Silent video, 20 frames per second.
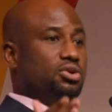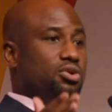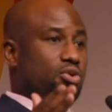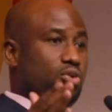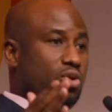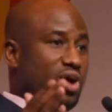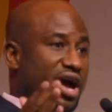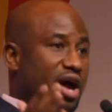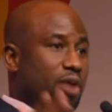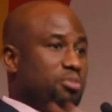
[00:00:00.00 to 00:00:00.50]

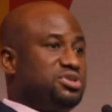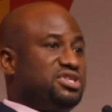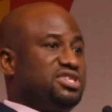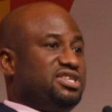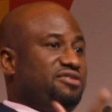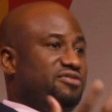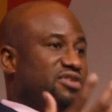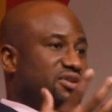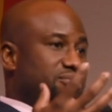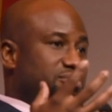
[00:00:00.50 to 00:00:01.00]
who
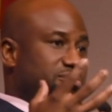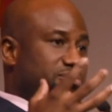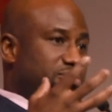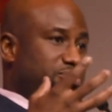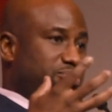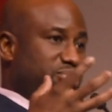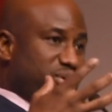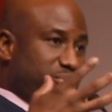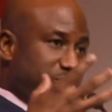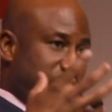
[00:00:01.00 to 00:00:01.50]
helps
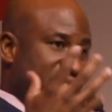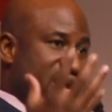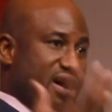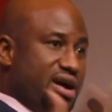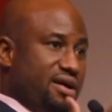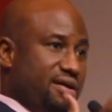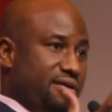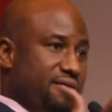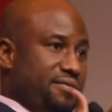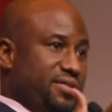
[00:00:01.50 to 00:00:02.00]
even
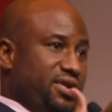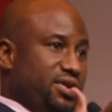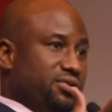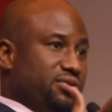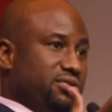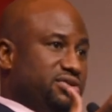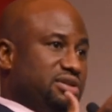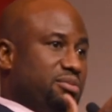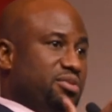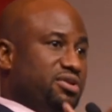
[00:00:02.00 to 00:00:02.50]
prepare,
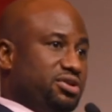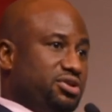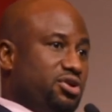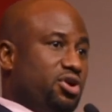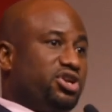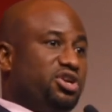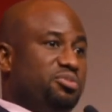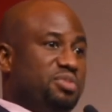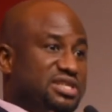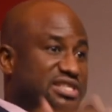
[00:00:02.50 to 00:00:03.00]
some of the
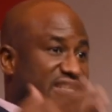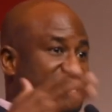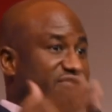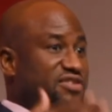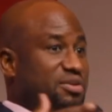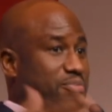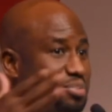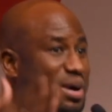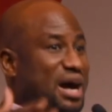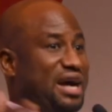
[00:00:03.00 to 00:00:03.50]
documents and
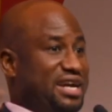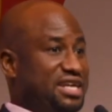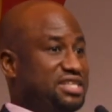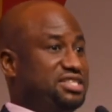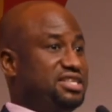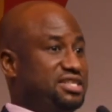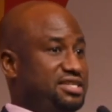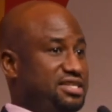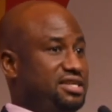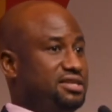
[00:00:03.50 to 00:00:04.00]
even
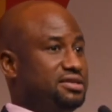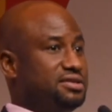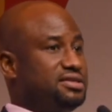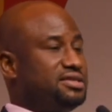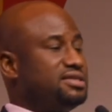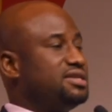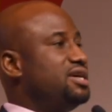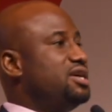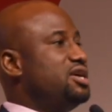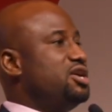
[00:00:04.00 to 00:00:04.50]
package the
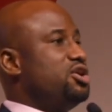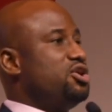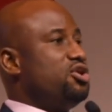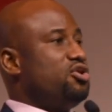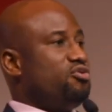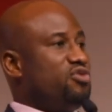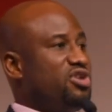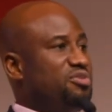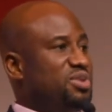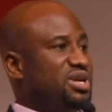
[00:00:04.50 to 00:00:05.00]

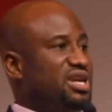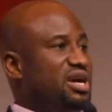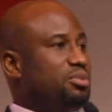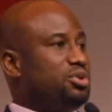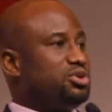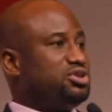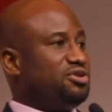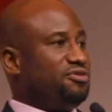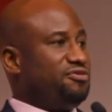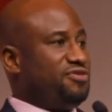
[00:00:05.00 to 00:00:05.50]
deals, we've been able to